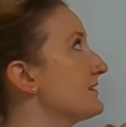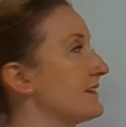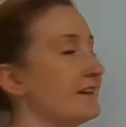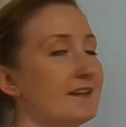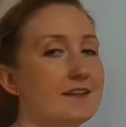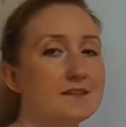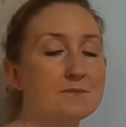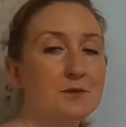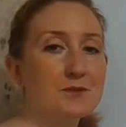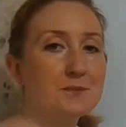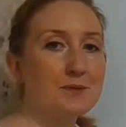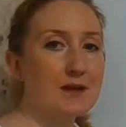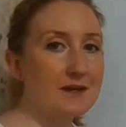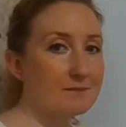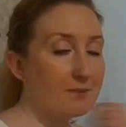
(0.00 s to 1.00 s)
is
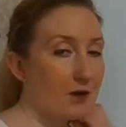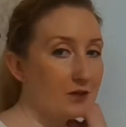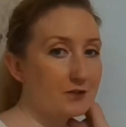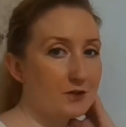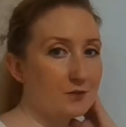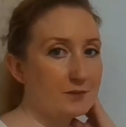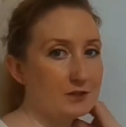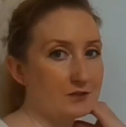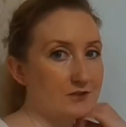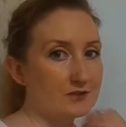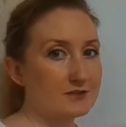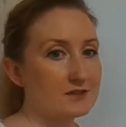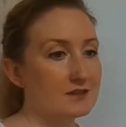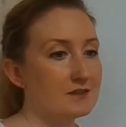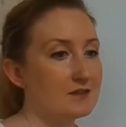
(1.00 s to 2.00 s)
multiplying
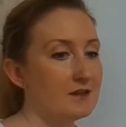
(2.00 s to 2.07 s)
polynomials.